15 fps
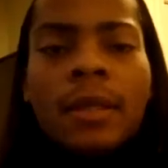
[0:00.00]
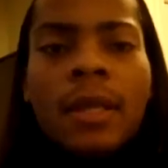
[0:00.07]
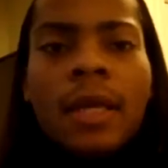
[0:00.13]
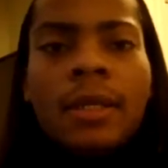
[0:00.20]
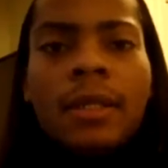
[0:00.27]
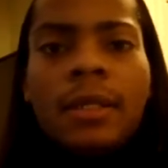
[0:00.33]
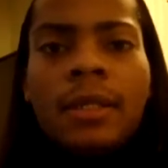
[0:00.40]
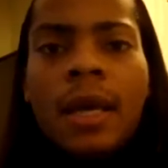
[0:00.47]

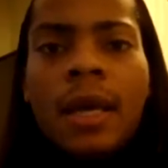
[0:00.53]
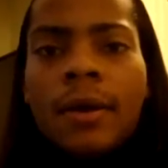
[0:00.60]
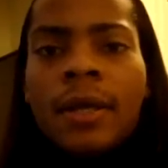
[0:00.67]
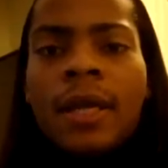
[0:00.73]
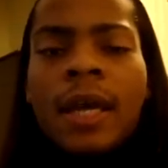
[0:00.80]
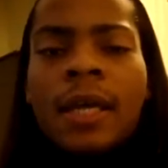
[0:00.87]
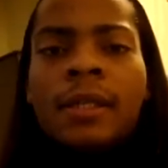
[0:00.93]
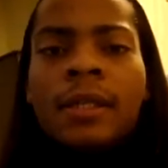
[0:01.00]
Link's tail,
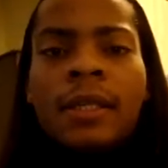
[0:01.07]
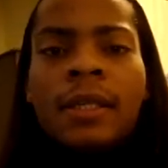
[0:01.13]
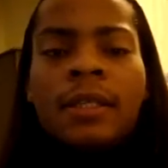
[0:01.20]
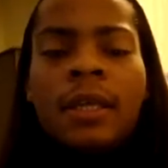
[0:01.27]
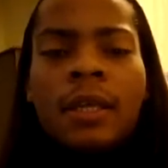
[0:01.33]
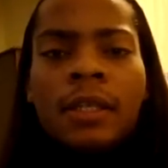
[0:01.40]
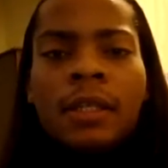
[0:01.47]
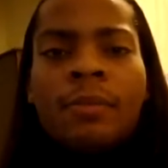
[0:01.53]
EX
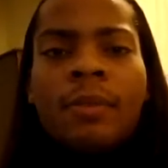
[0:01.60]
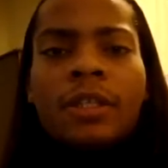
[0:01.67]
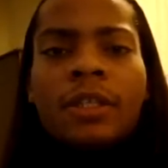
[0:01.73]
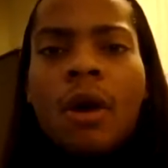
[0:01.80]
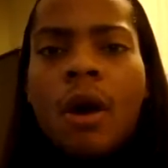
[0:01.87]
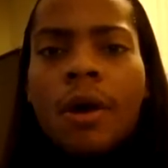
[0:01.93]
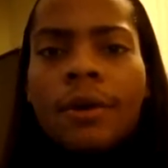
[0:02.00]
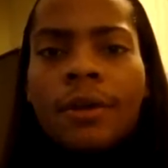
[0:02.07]
Link's tail is
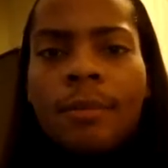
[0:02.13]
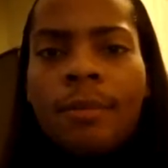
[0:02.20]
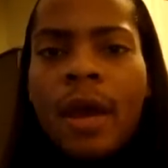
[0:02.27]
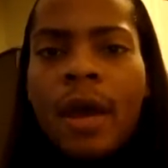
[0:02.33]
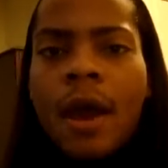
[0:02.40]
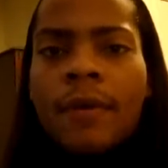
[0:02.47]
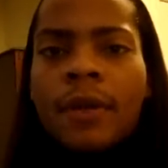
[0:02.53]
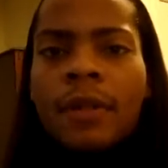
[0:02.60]
much harder to
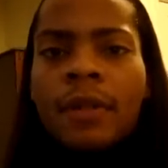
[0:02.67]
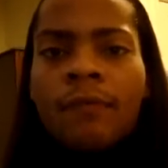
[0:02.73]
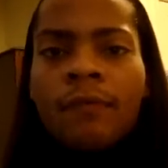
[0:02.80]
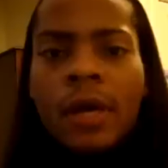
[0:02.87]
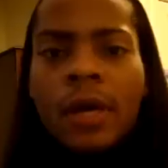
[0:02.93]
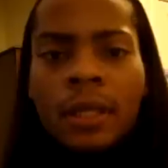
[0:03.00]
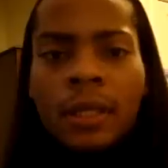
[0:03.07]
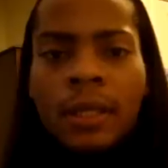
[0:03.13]
parry than
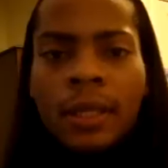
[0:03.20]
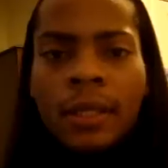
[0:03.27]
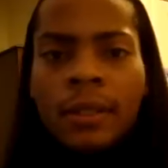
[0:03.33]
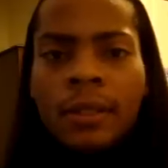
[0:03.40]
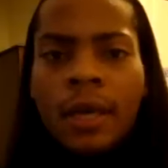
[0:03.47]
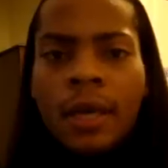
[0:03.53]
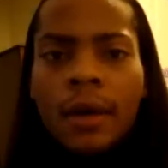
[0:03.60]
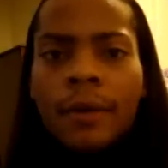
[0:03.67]
regular
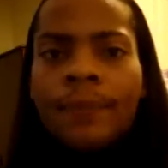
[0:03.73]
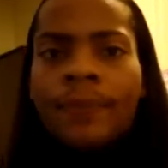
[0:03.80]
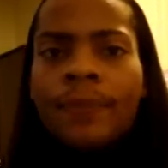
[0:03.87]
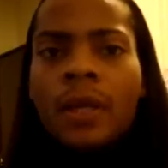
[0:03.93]
Link's tail.